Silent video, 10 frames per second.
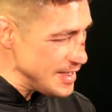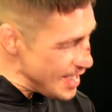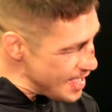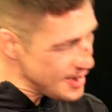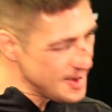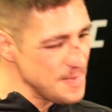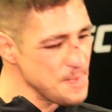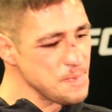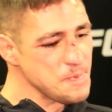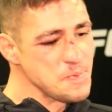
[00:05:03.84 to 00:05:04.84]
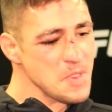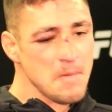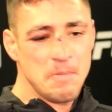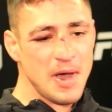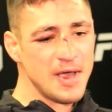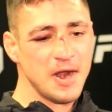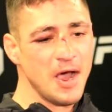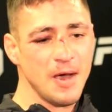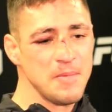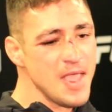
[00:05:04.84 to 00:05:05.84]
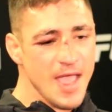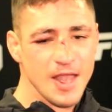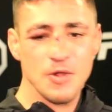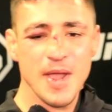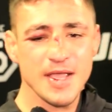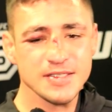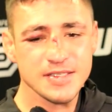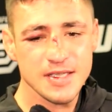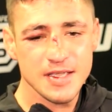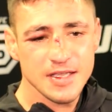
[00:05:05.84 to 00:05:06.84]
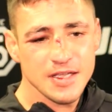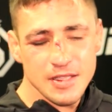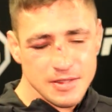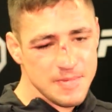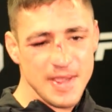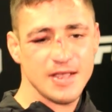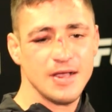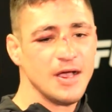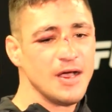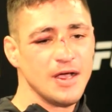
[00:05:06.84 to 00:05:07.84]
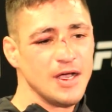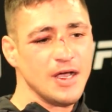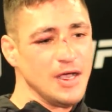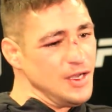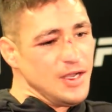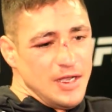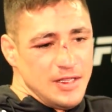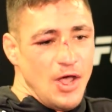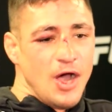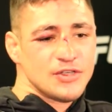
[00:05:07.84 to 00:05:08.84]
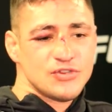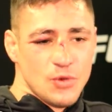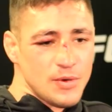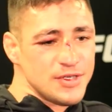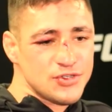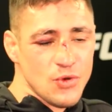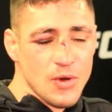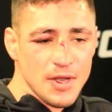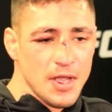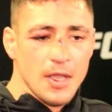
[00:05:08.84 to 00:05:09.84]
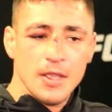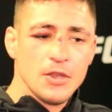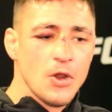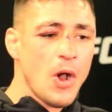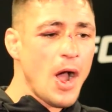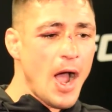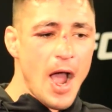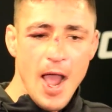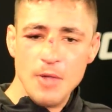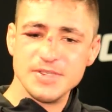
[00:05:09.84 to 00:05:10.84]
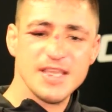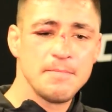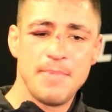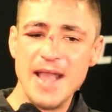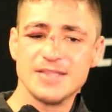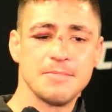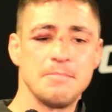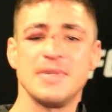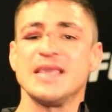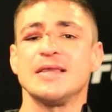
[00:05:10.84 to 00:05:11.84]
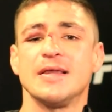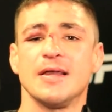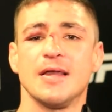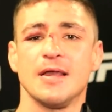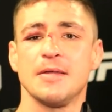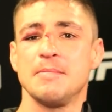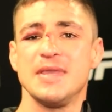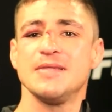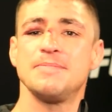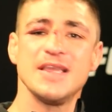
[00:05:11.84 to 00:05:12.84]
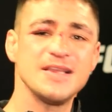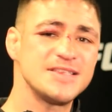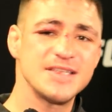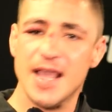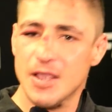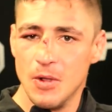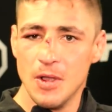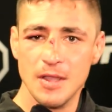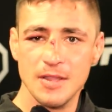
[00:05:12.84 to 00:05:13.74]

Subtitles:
again. But anyways, to make a long story short, you know, I was getting back to me. Me being Diego,